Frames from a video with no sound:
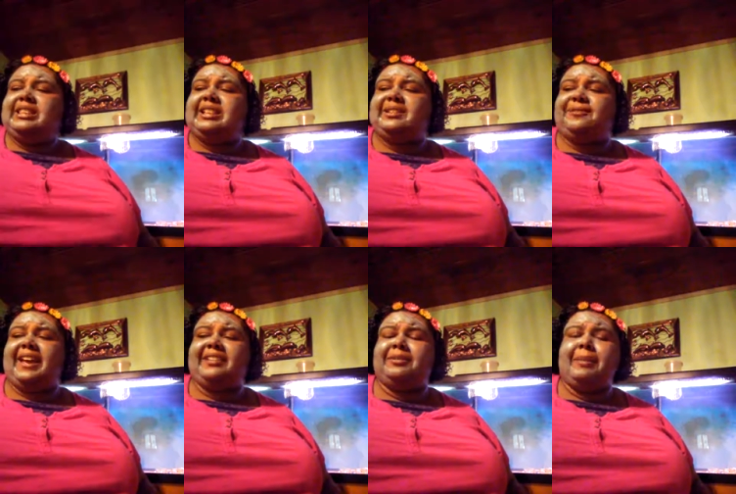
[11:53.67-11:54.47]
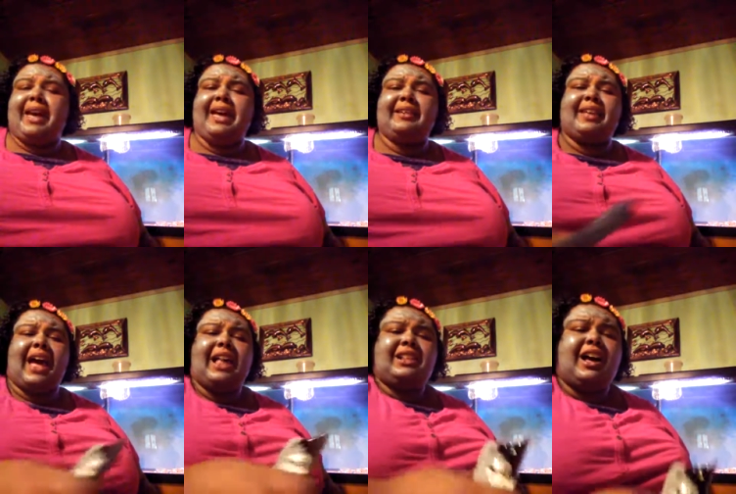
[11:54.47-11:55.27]
This face mask
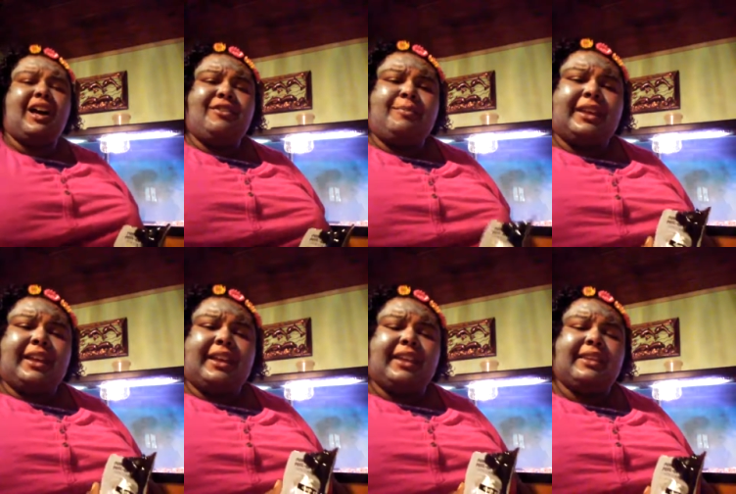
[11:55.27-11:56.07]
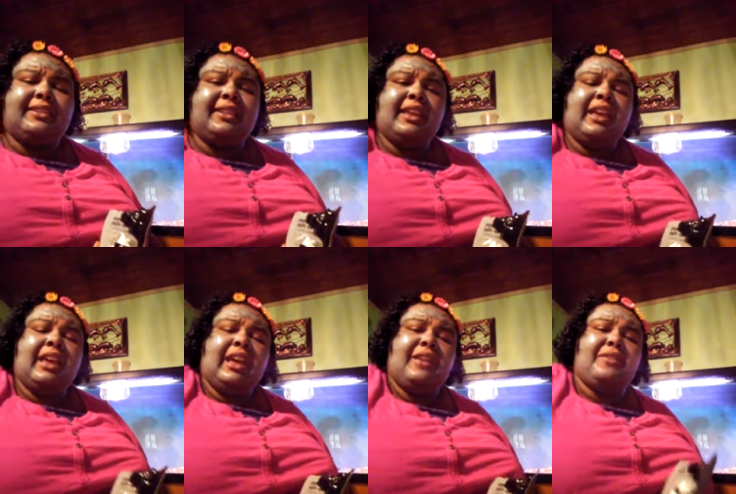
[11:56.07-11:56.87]
I love because
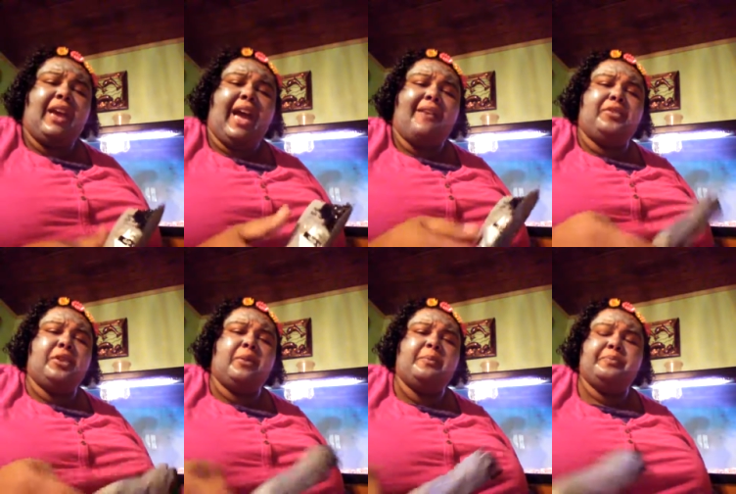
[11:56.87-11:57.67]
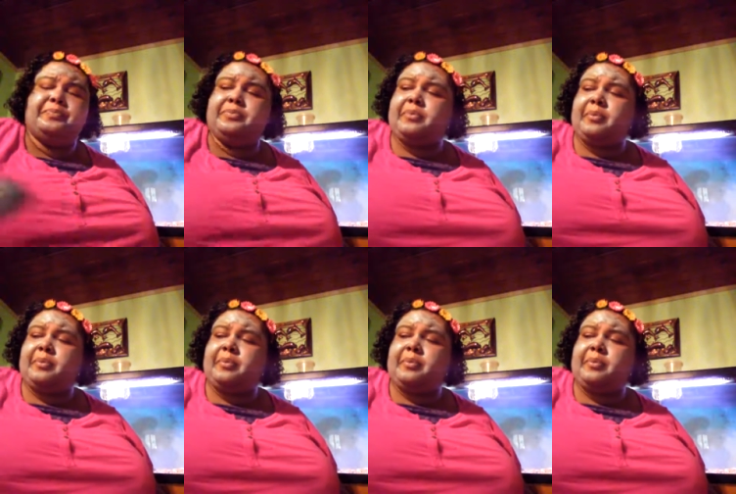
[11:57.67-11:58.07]
if you have some